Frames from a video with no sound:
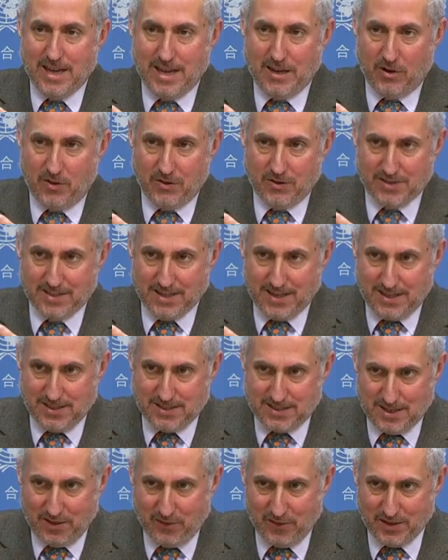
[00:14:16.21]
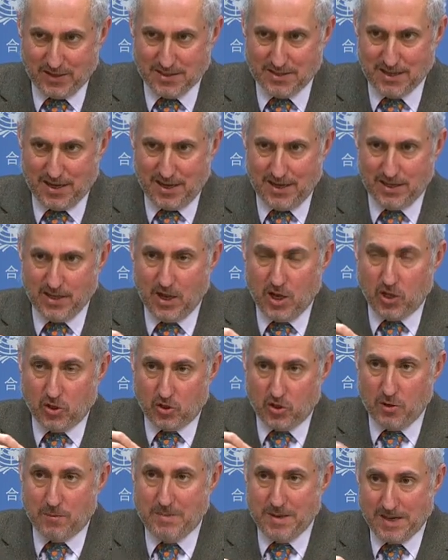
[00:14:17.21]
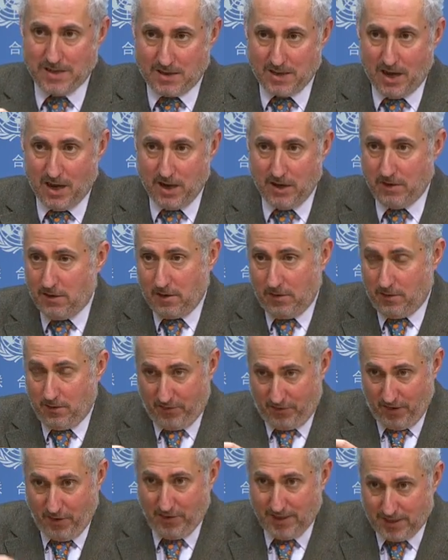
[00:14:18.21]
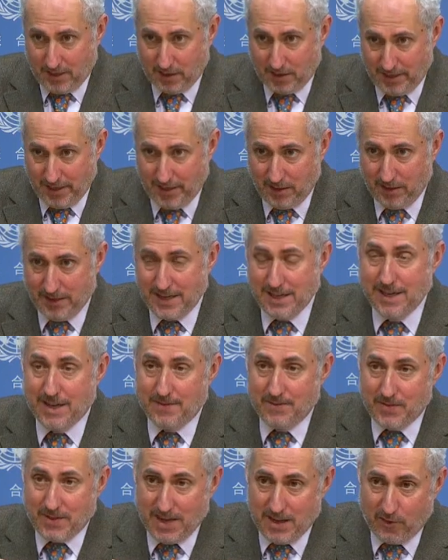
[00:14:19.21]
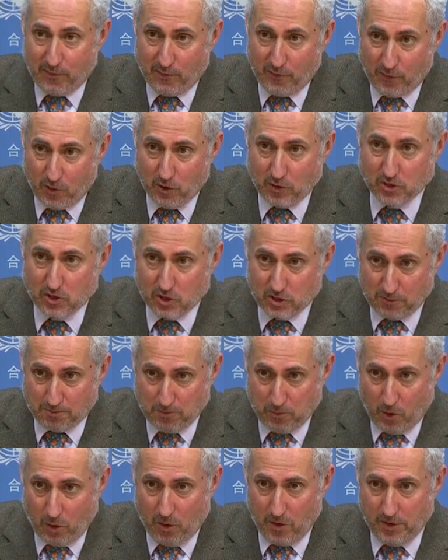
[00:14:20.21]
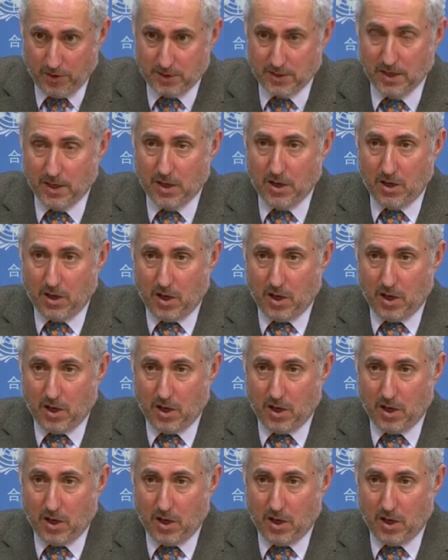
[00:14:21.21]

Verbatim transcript: and on the scientific side to be done very clearly in full support